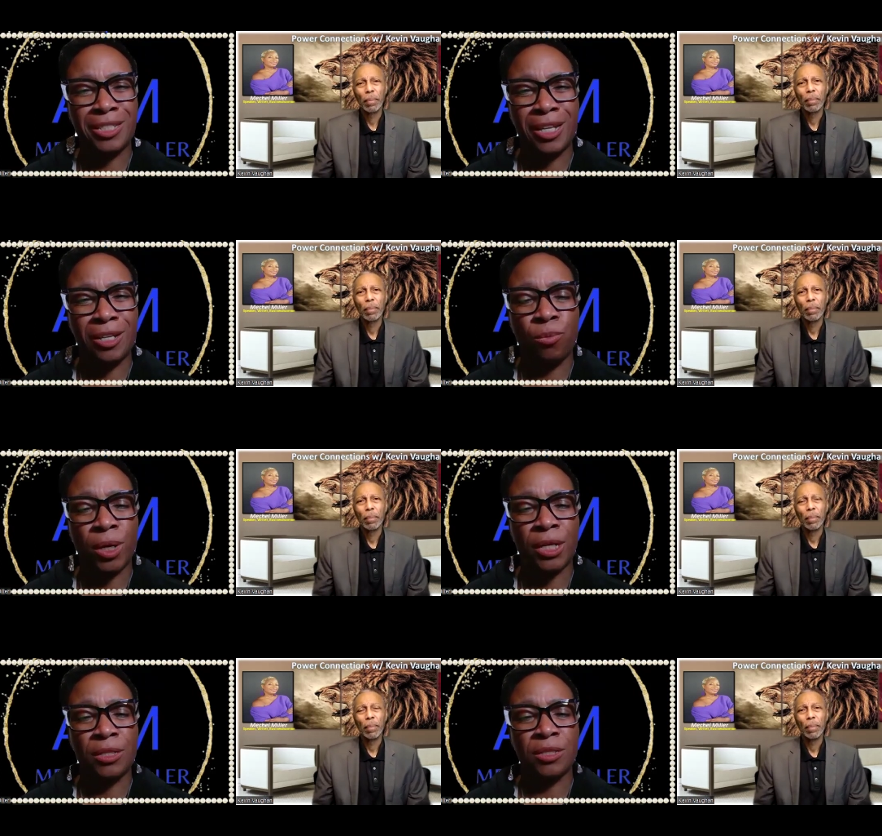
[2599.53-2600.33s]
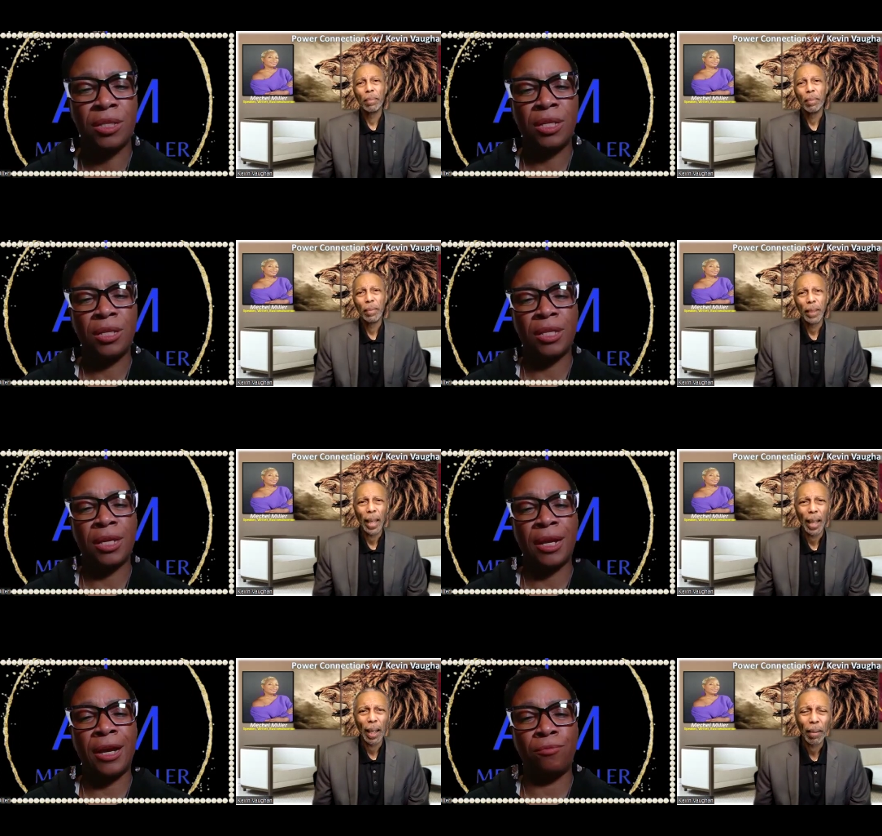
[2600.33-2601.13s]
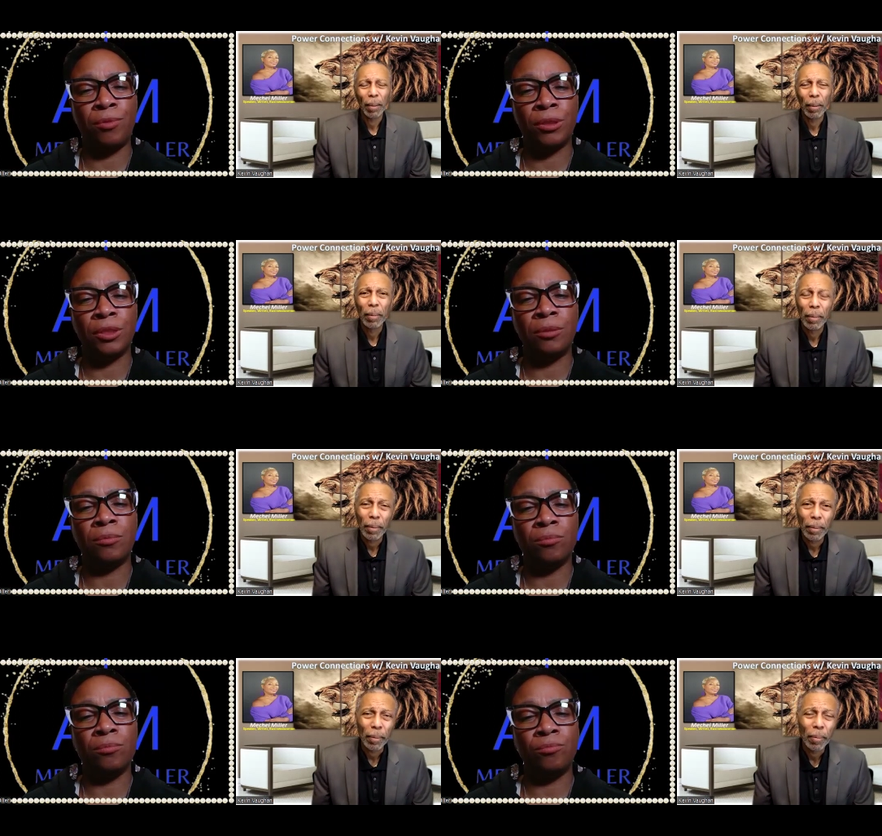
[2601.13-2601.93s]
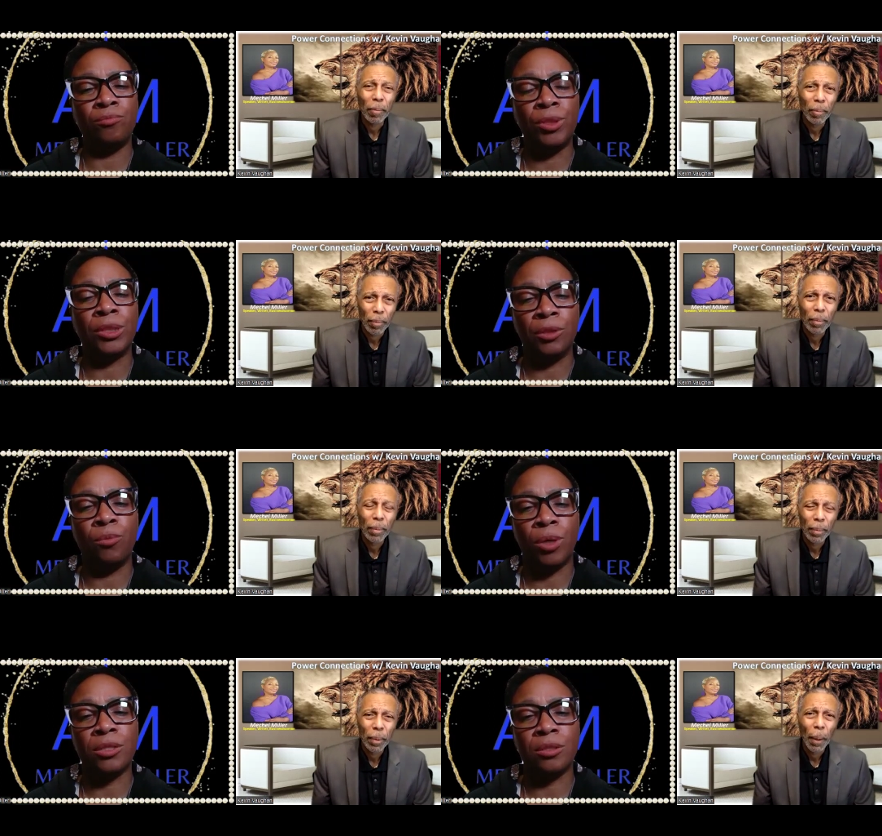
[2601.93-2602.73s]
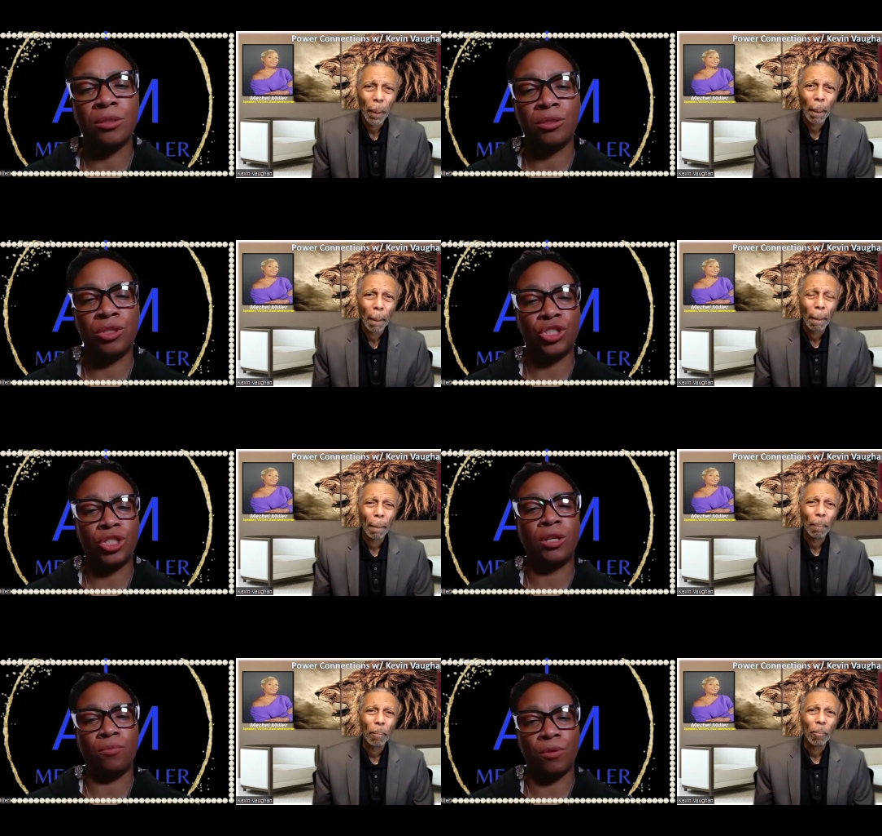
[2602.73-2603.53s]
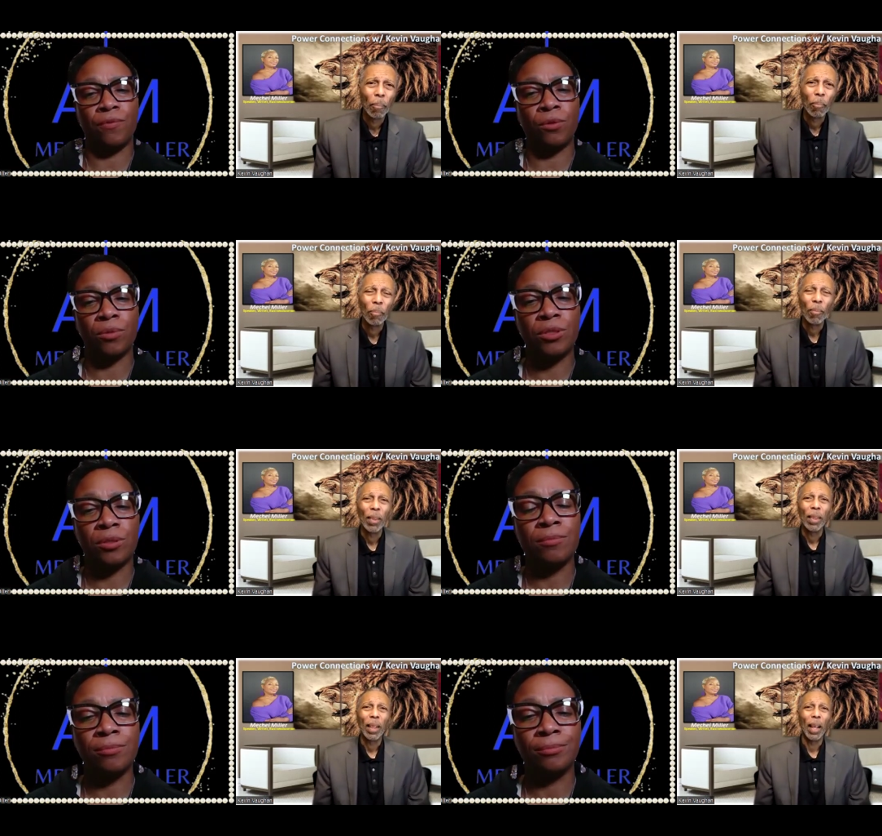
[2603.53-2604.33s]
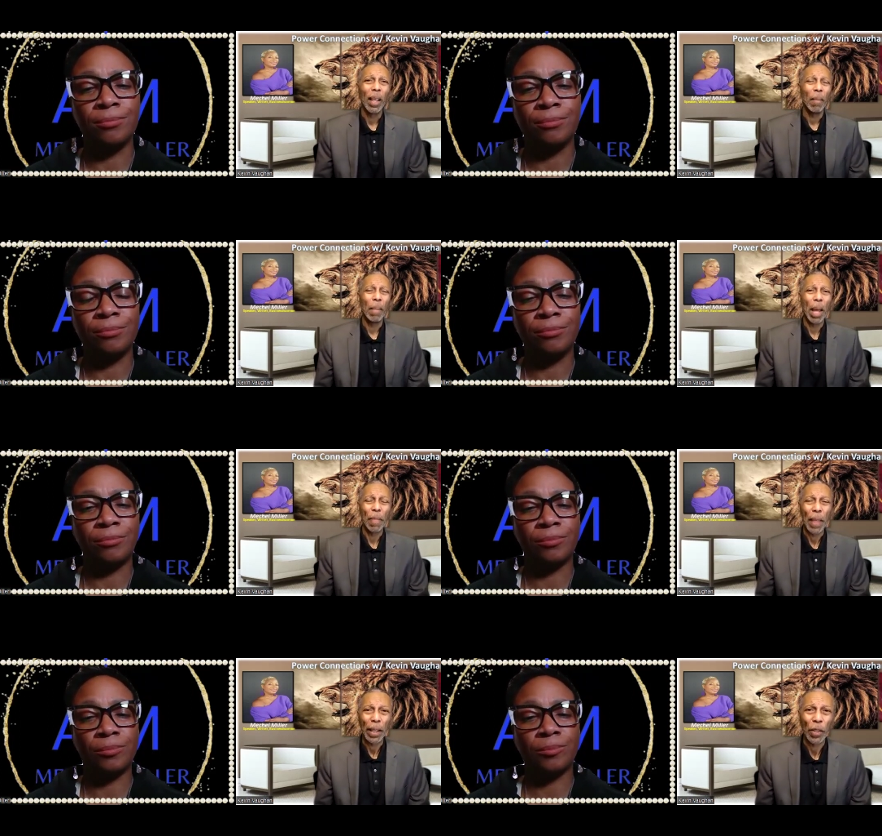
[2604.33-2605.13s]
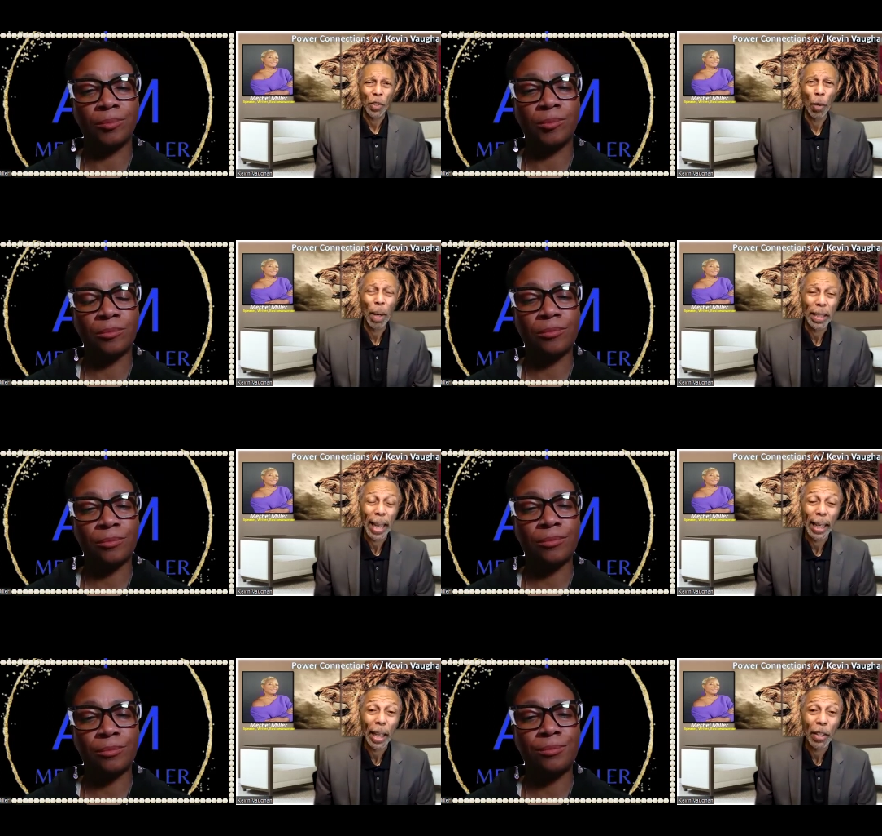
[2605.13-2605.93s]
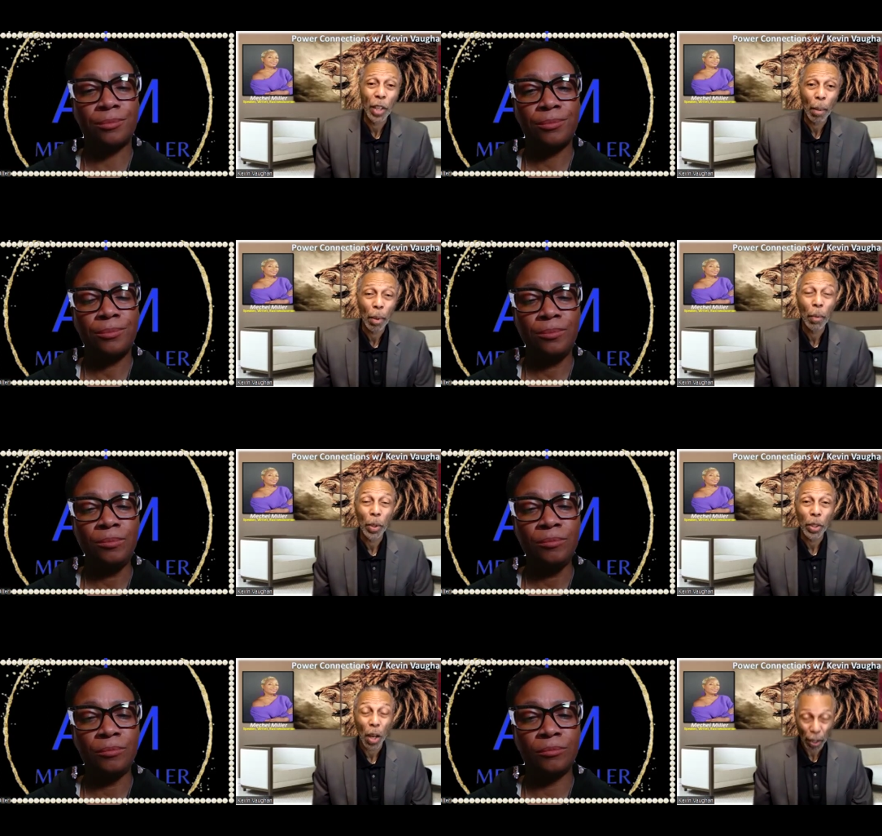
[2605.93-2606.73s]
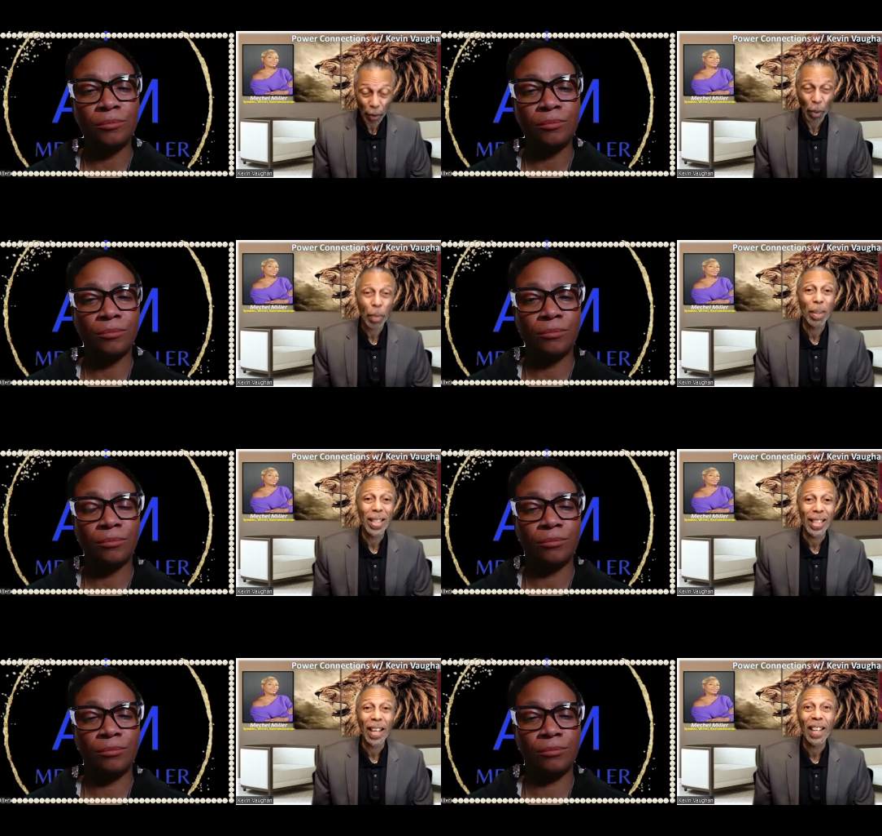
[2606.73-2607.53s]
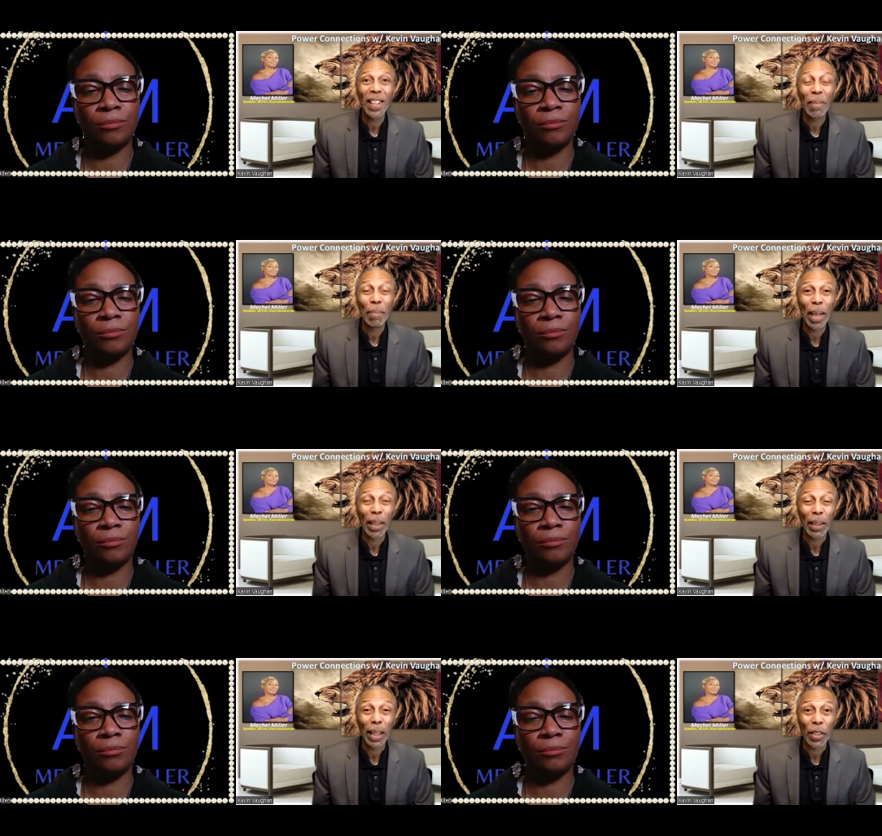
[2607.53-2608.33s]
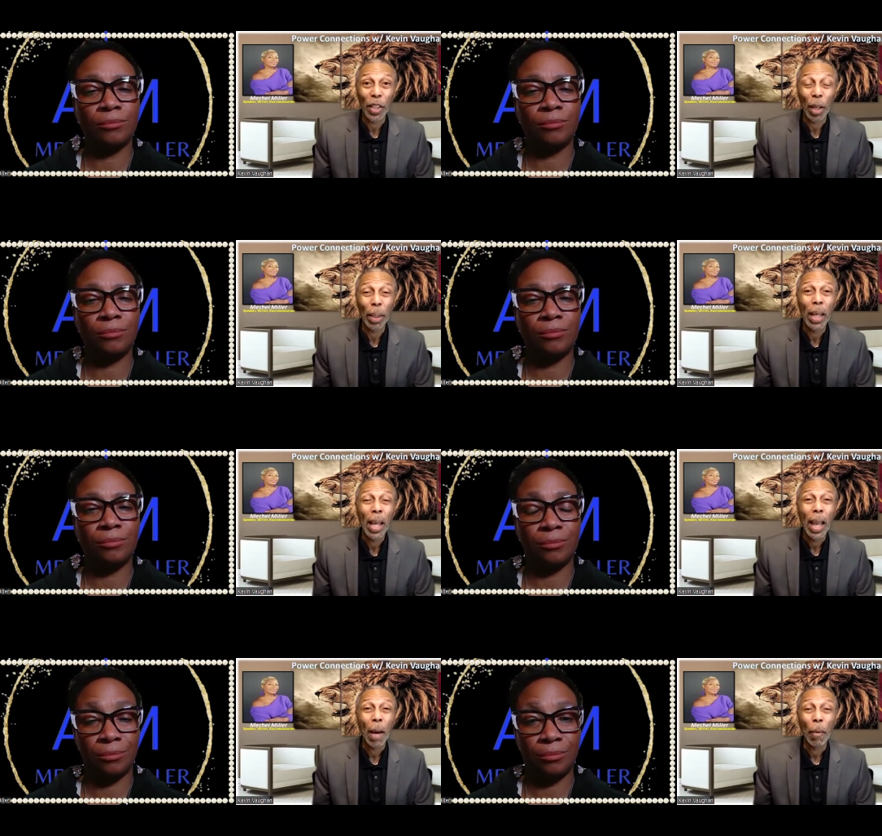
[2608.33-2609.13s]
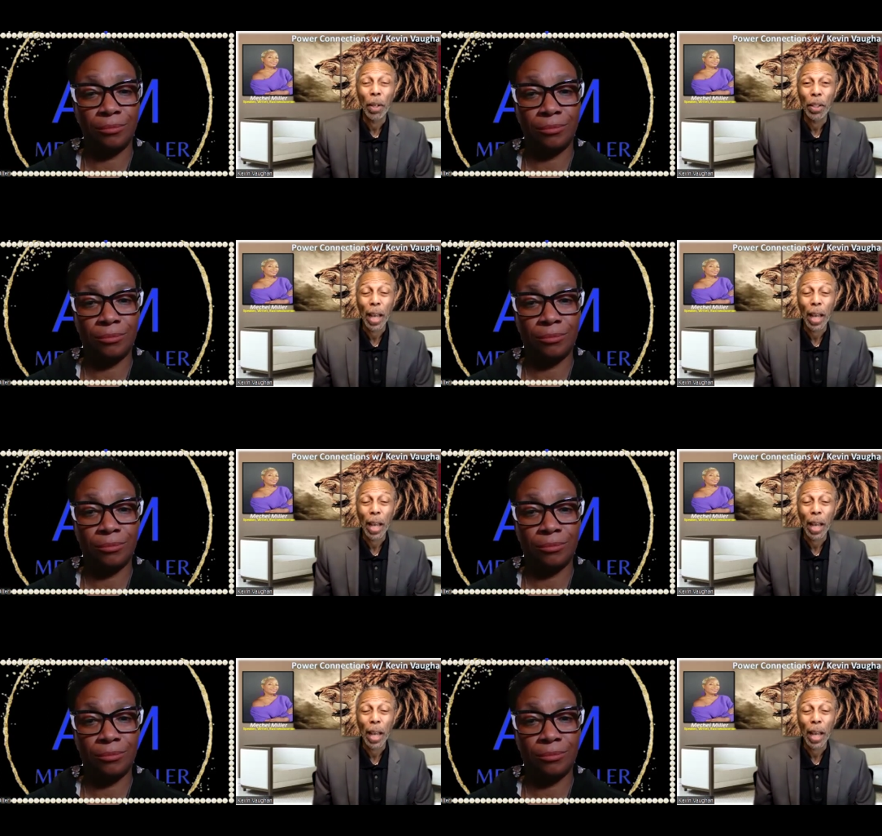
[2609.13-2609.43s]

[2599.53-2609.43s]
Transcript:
Speaker 1: takeaways that yeah. I really want to to share with folks.
Speaker 2: Hey, man, thank you so much. Hey, ladies and gentlemen, we're talking with Mechel Miller, ladies and gentlemen, and we're